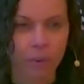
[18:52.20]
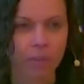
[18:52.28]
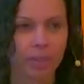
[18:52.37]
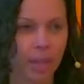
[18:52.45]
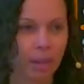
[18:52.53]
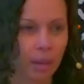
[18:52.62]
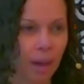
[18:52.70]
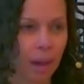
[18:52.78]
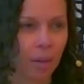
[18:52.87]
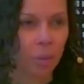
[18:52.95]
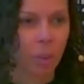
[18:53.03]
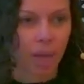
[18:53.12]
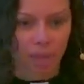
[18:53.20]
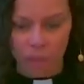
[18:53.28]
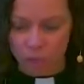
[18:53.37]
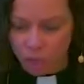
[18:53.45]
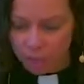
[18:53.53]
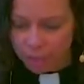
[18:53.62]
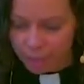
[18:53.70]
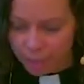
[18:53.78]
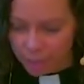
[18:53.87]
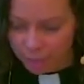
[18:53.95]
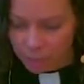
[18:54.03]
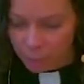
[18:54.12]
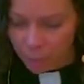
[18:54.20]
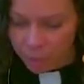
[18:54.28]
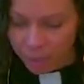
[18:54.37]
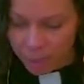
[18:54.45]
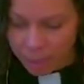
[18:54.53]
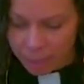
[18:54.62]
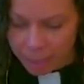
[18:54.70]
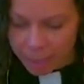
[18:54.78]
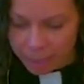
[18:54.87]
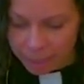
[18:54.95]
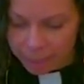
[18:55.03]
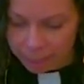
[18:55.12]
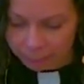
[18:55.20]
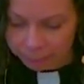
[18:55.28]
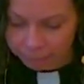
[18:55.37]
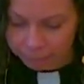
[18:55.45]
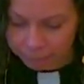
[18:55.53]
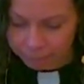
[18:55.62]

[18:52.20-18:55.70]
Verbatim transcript: he knows that God wants justice even more than he does.